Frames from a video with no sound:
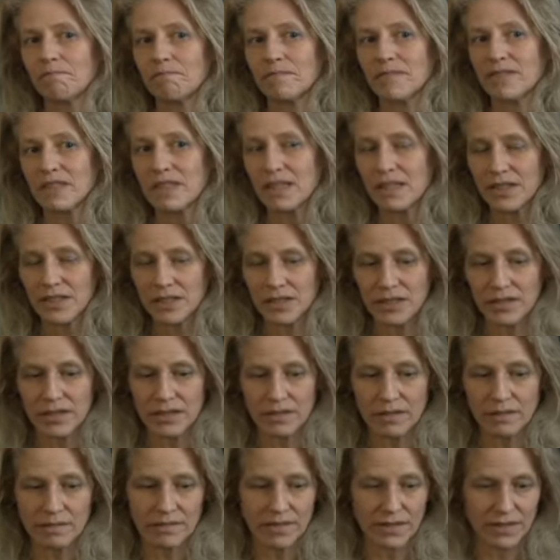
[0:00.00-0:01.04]
say
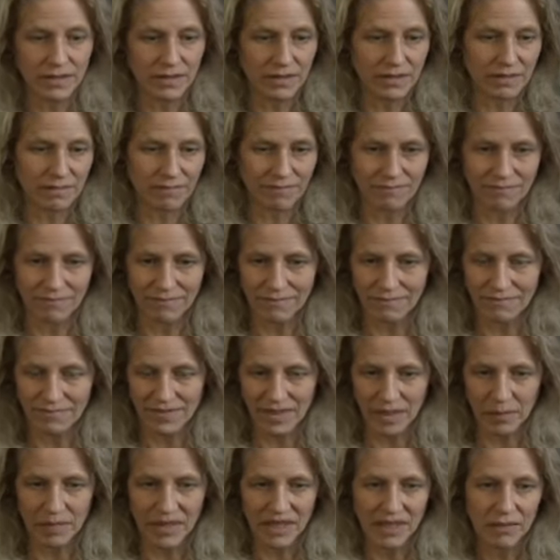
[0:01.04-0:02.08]
you're
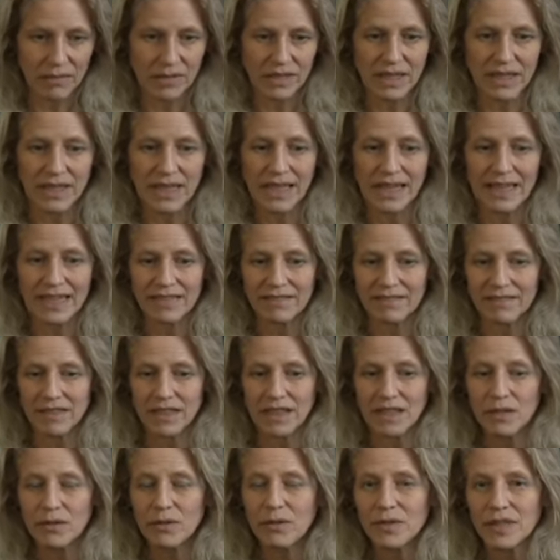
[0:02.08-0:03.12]
coming out with a line of
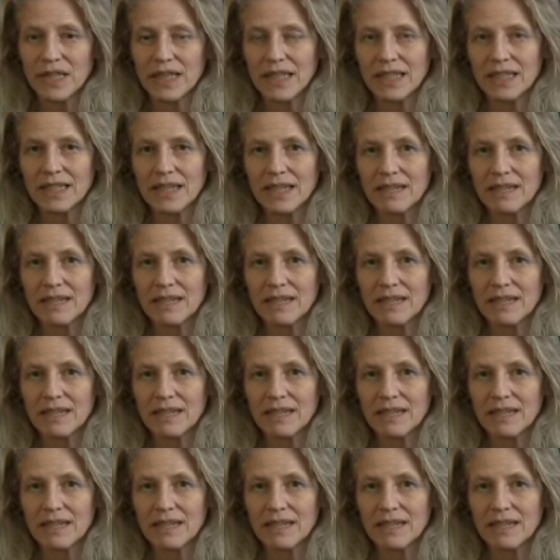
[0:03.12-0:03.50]
clothing,